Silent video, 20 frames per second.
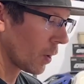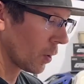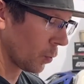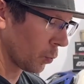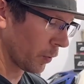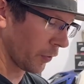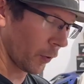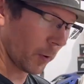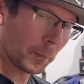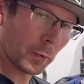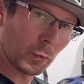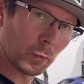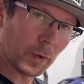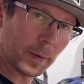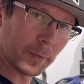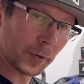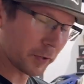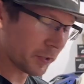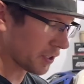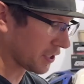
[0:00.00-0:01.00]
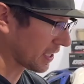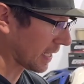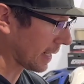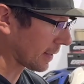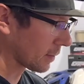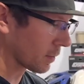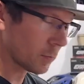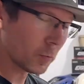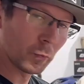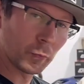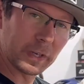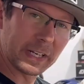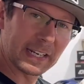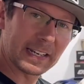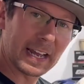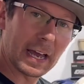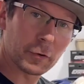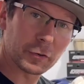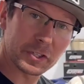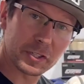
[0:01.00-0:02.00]
With our perimeter set, we can
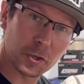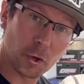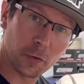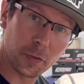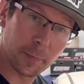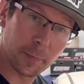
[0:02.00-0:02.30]
now install the